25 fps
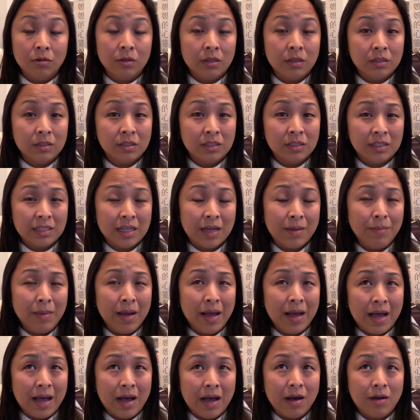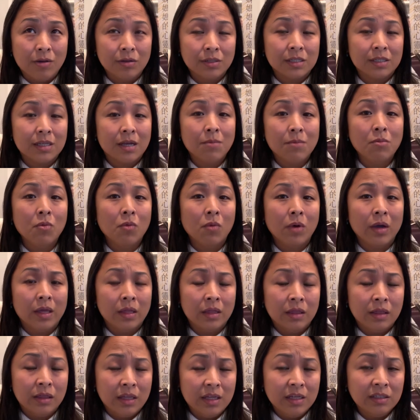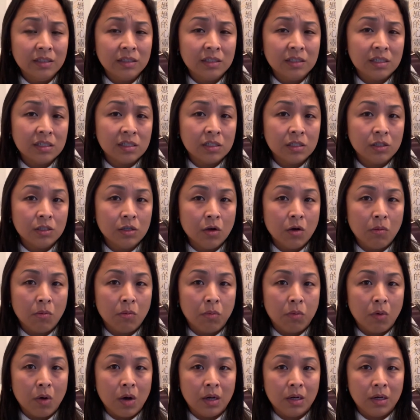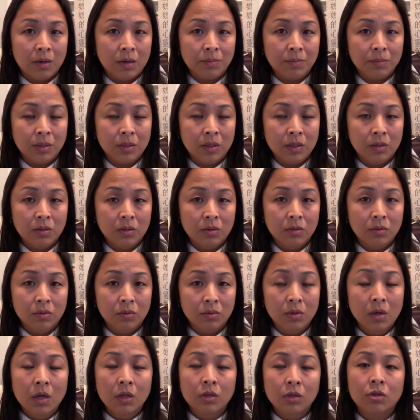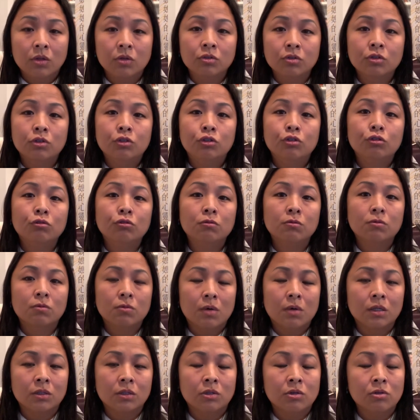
somehow, some way, things is still brought up to you. Don't you want to